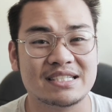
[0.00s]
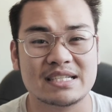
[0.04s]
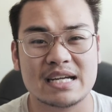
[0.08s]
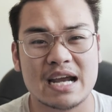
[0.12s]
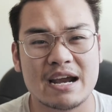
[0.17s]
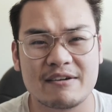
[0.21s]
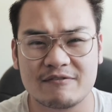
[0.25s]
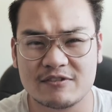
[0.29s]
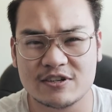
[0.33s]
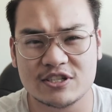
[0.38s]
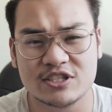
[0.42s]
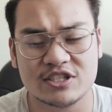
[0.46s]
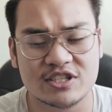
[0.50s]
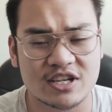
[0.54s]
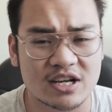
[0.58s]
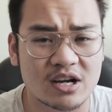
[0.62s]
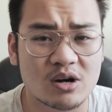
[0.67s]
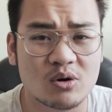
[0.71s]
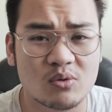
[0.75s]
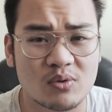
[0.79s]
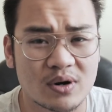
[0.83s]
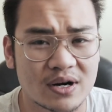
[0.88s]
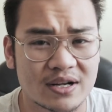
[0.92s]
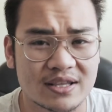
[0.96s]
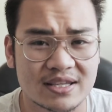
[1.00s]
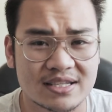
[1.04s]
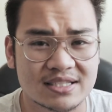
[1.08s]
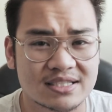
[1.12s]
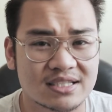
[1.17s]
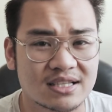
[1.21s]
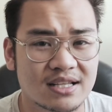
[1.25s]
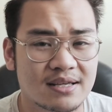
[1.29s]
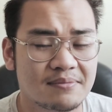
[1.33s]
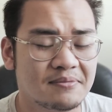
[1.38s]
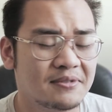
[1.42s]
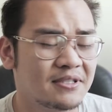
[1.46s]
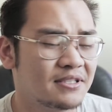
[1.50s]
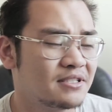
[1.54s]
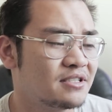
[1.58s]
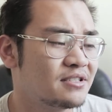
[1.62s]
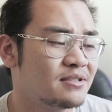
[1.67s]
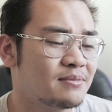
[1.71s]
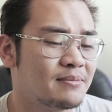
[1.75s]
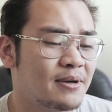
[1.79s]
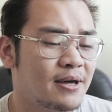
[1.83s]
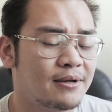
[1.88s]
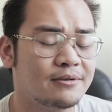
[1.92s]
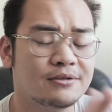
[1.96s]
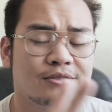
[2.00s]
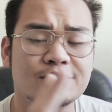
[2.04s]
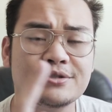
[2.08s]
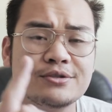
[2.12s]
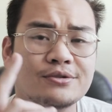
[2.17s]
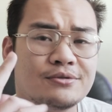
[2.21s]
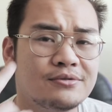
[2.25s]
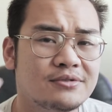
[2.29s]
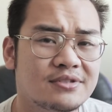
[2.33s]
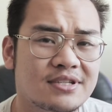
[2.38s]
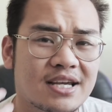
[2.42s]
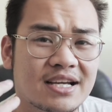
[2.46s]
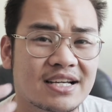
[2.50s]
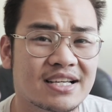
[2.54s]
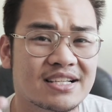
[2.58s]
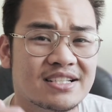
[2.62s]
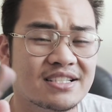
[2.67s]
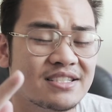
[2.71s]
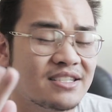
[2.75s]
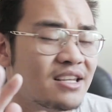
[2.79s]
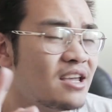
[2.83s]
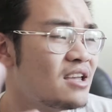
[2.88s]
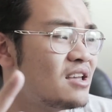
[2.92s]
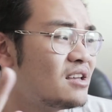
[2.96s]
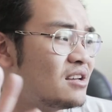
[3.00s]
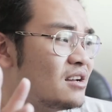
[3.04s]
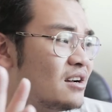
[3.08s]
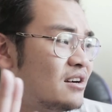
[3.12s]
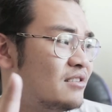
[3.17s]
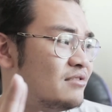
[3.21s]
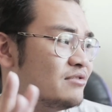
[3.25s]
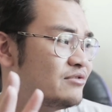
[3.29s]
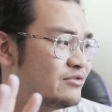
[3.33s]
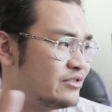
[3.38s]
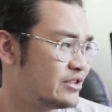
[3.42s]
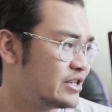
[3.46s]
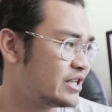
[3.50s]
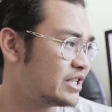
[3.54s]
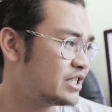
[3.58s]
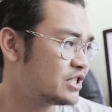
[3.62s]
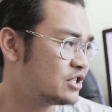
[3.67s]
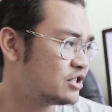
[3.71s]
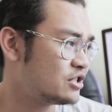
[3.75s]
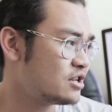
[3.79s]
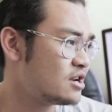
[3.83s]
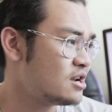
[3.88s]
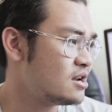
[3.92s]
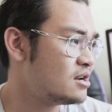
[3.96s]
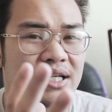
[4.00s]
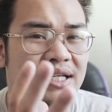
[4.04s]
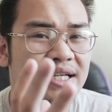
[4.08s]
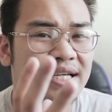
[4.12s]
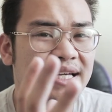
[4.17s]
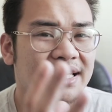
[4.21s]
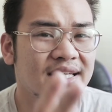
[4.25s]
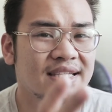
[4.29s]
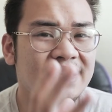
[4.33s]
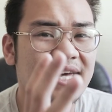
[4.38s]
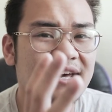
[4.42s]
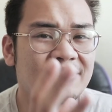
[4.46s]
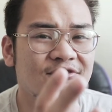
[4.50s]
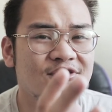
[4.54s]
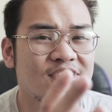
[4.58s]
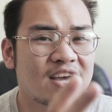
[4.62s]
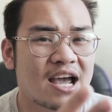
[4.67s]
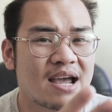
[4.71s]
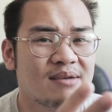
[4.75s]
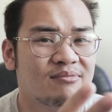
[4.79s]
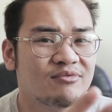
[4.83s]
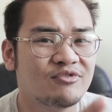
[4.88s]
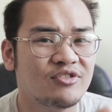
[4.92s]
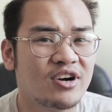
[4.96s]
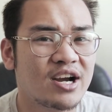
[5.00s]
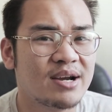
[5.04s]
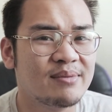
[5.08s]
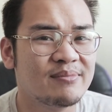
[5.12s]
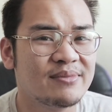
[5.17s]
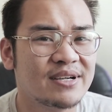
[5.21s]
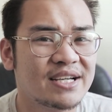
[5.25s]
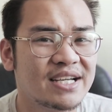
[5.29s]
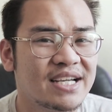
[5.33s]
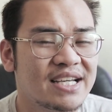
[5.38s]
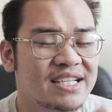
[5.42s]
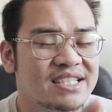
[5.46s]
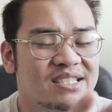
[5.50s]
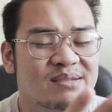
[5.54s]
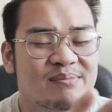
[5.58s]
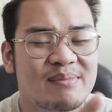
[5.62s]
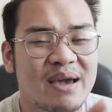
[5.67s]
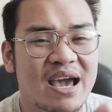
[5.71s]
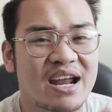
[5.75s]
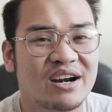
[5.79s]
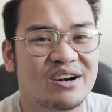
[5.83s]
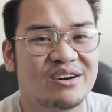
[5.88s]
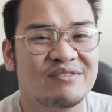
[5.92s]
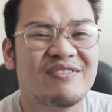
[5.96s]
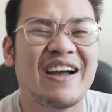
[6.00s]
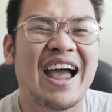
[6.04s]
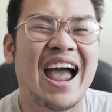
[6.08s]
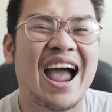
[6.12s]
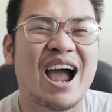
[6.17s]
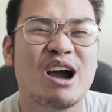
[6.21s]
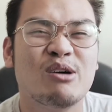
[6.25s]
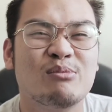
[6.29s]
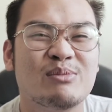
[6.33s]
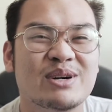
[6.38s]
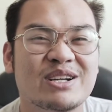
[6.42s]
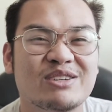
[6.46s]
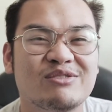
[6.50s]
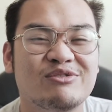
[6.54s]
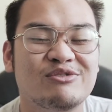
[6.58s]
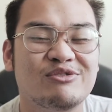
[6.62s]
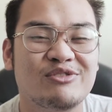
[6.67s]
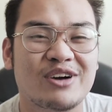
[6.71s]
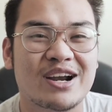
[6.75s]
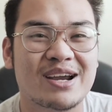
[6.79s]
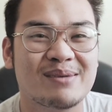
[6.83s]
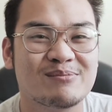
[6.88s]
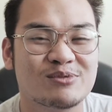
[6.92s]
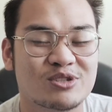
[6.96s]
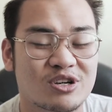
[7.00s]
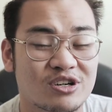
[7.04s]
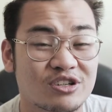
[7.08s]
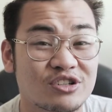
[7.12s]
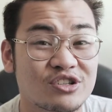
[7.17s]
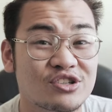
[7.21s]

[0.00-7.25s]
in every single one of these clips. This is about 2 seconds of footage. In that time frame, it's a matter of how many frames are